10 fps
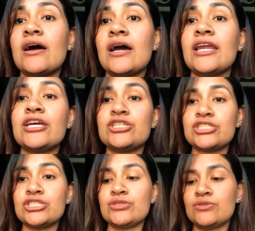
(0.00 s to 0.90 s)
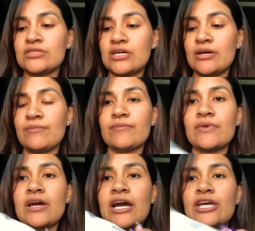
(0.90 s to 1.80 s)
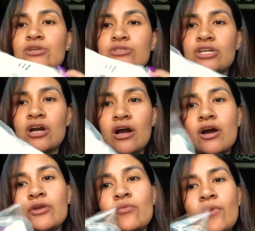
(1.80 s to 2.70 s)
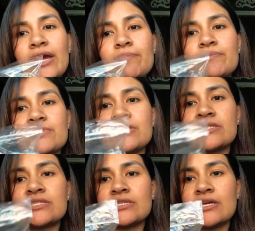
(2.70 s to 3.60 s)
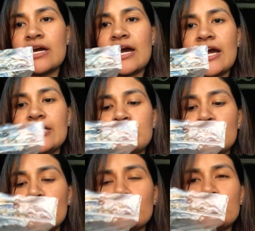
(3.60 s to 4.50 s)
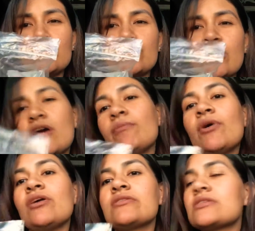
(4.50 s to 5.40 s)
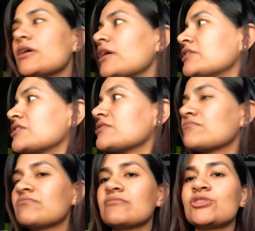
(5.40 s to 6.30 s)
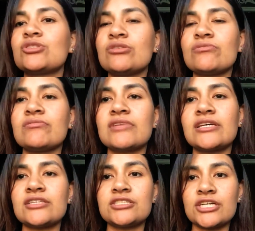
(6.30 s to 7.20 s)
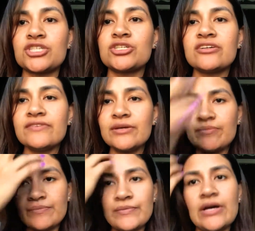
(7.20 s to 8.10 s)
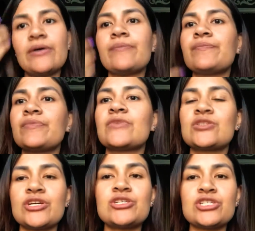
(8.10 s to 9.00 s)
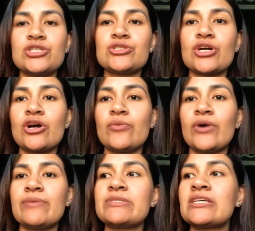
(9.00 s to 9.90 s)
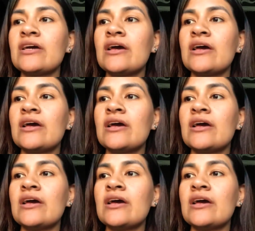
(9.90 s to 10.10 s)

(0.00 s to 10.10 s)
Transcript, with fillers: And I usually use, um, I use cotton wipes. I don't use cotton balls. I just don't like the texture of it. Um, so I usually use cotton wipes.